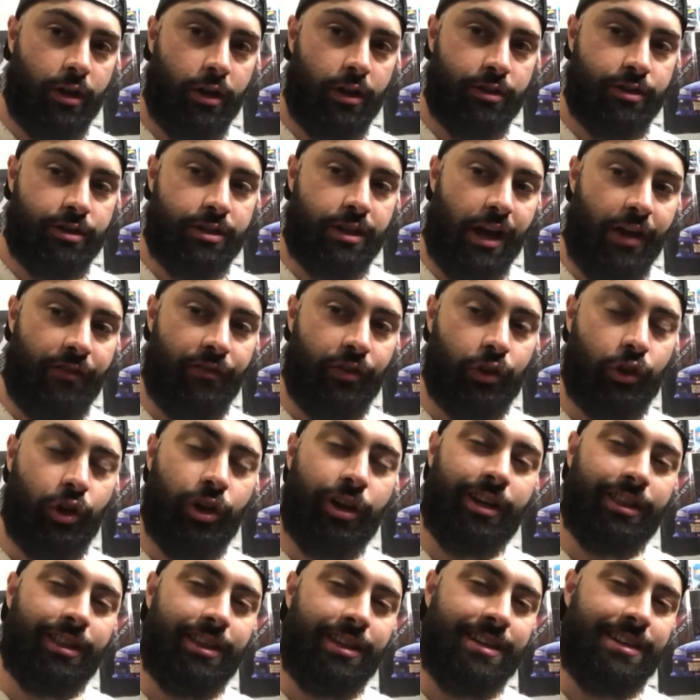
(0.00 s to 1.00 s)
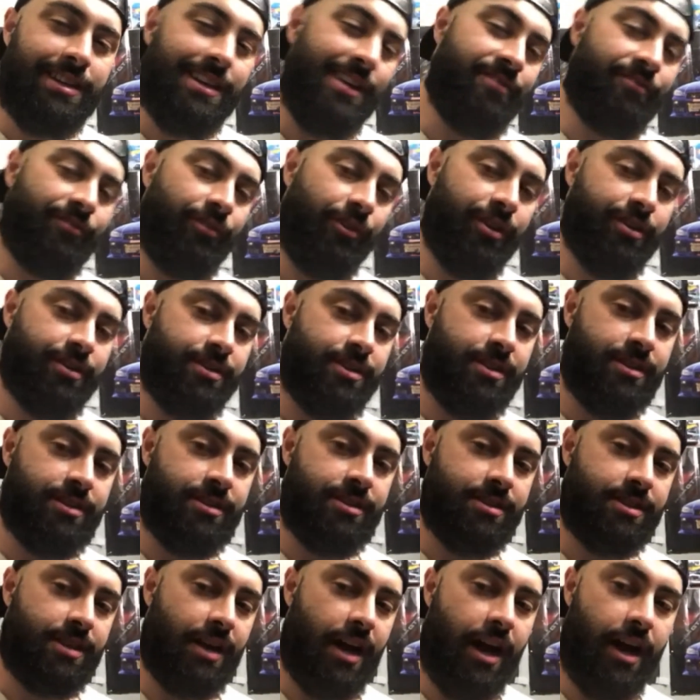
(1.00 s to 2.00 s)
Just have a look at the difference in
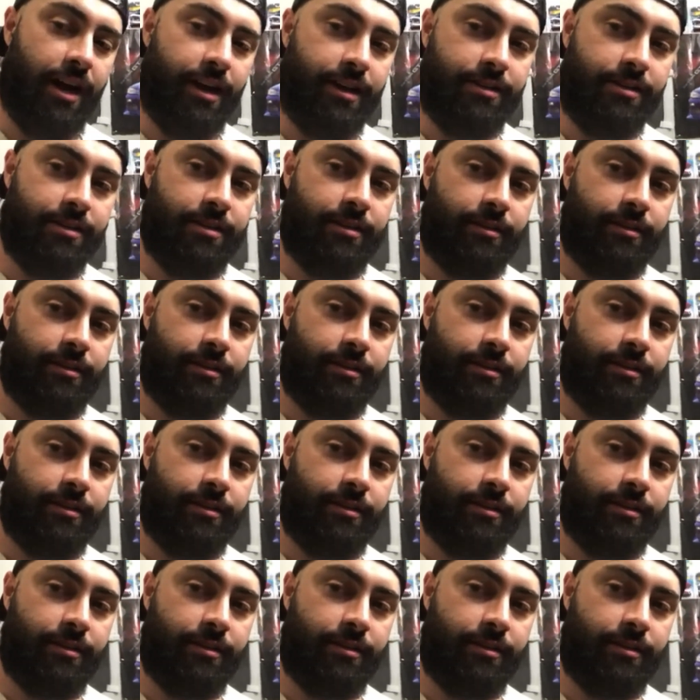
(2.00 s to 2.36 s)
size.